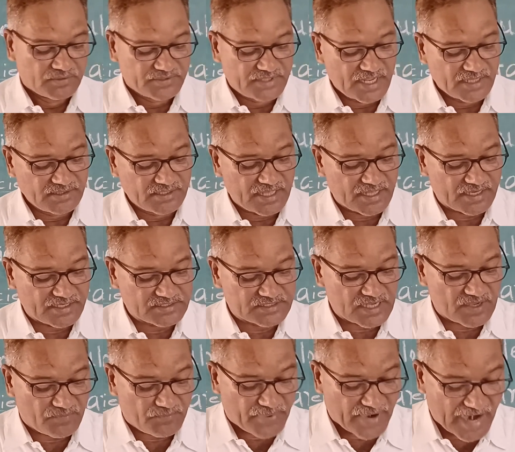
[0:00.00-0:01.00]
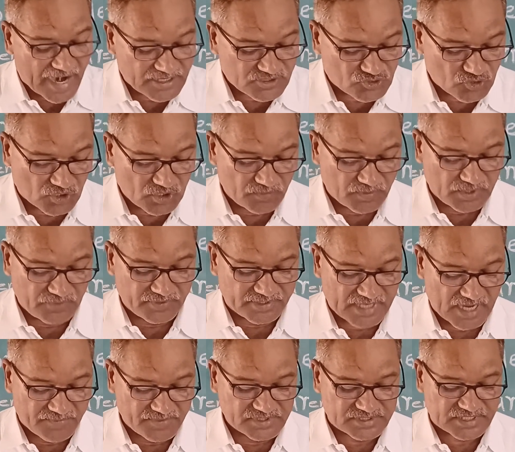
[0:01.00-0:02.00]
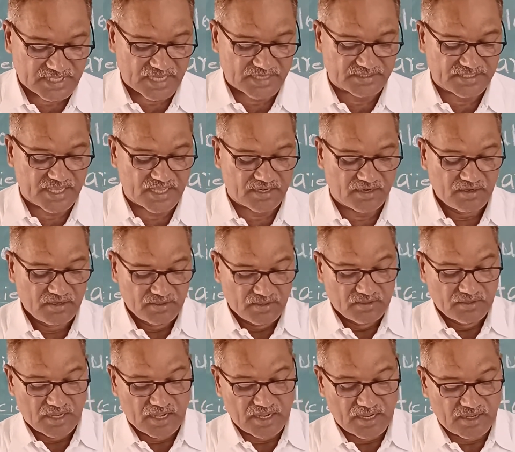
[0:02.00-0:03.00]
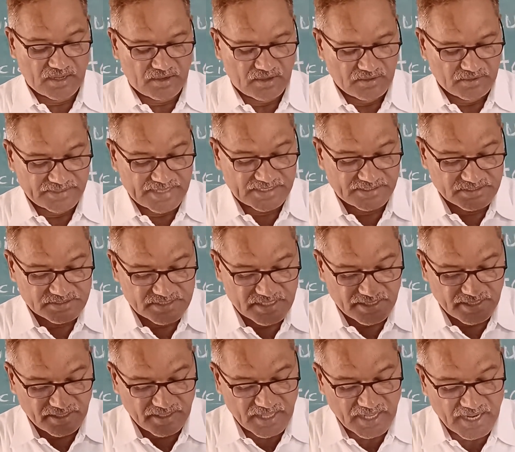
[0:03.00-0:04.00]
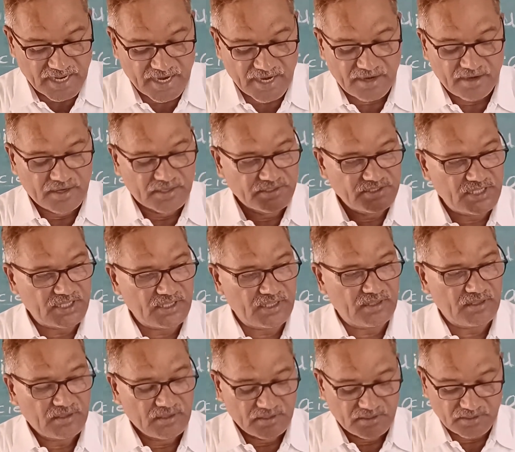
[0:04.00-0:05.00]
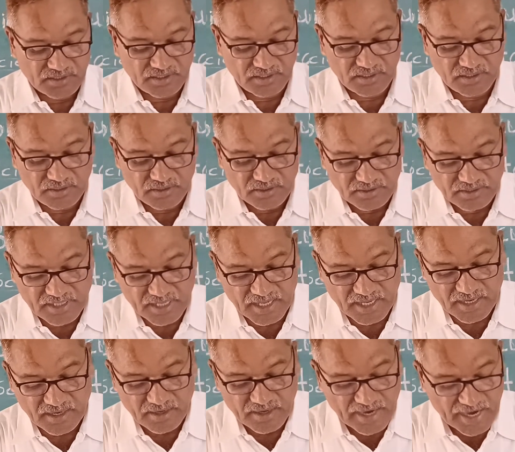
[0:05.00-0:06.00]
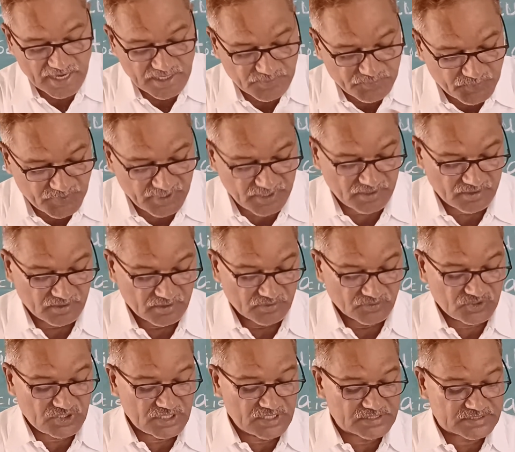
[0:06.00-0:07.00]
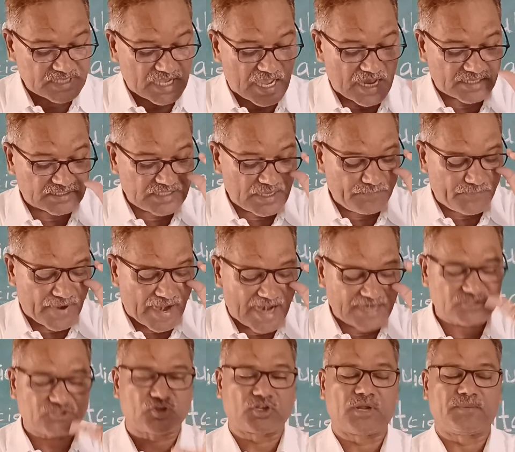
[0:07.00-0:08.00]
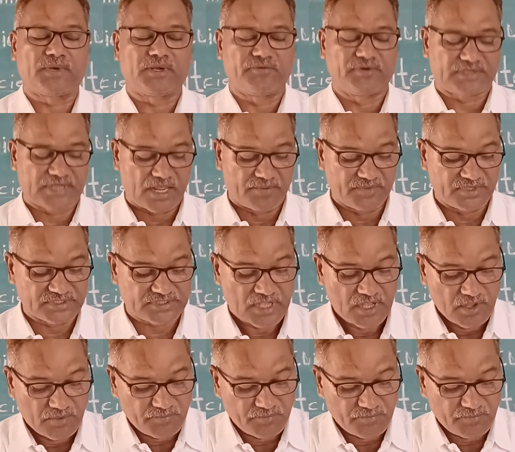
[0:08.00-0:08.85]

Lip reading: Then there is a fat soluble vitamins are there, that is A, D, E, K and P. These are the fat soluble vitamins.